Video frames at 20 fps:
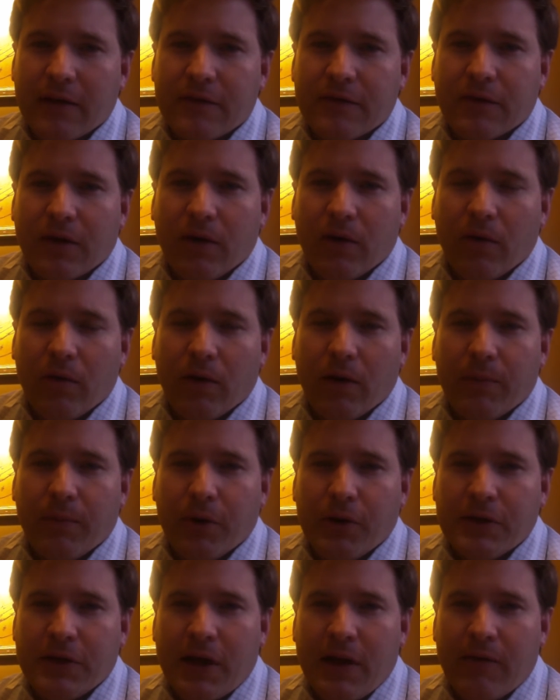So
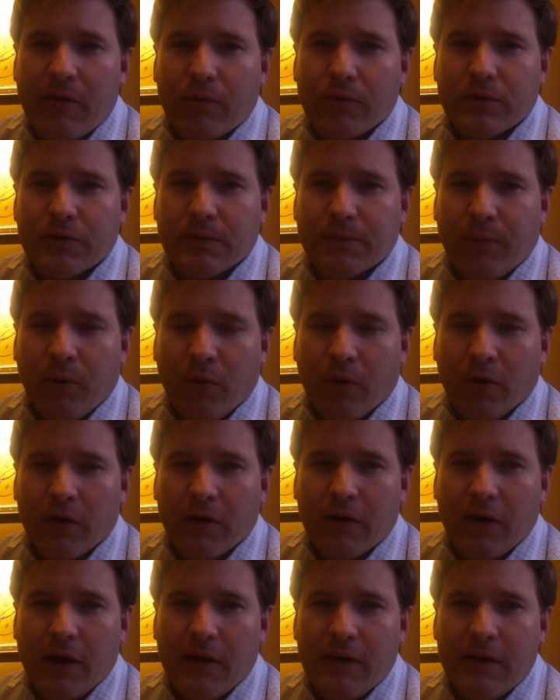appreciate everyone's support
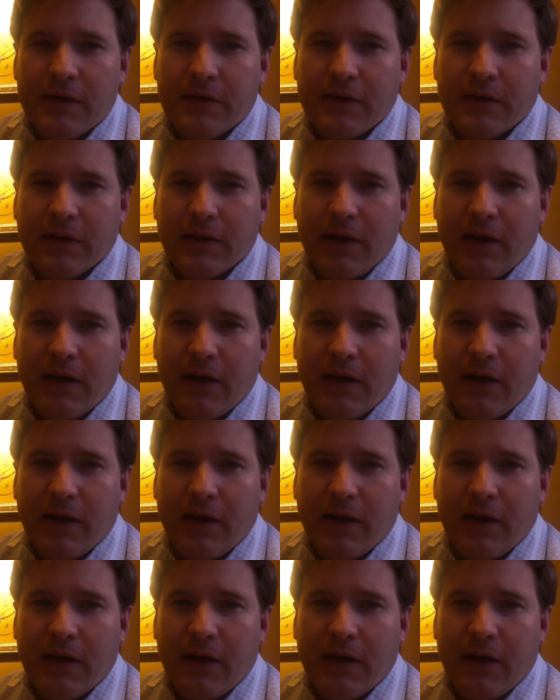in this